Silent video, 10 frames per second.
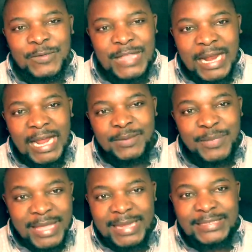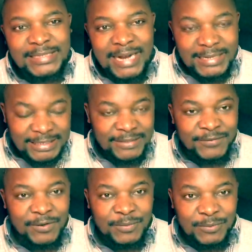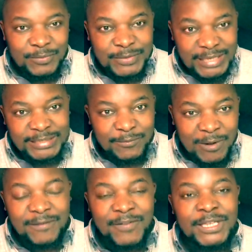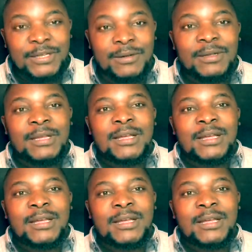that can be extracted from just one video